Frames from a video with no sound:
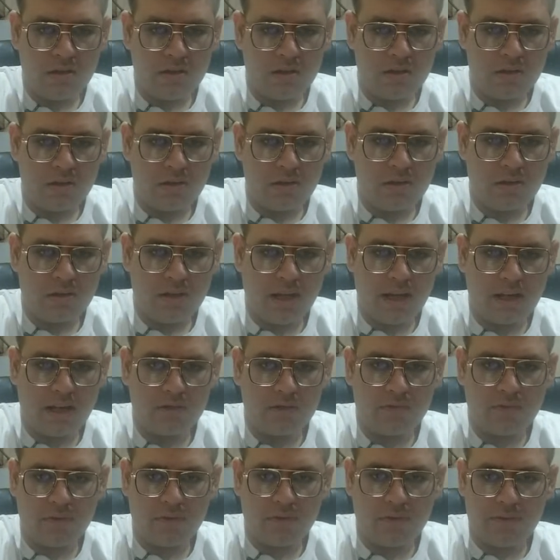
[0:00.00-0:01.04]
Next
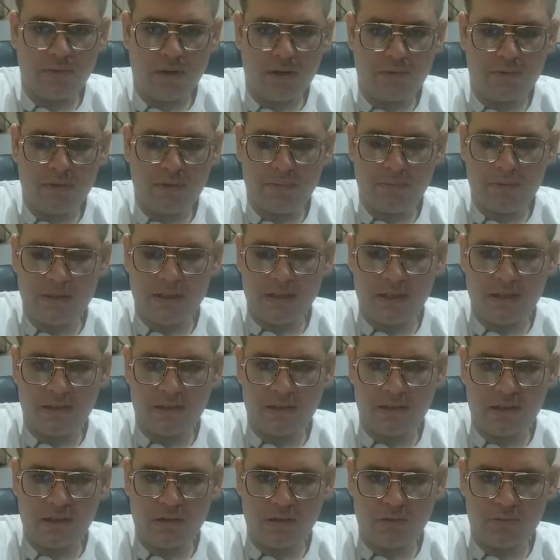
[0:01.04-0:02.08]
one. What will be the
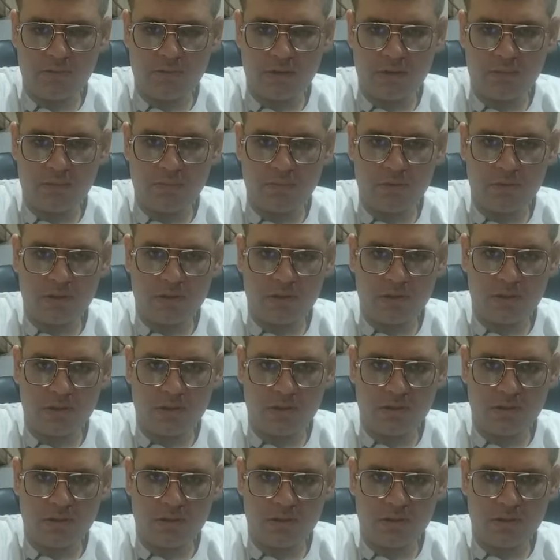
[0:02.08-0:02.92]
result of this position?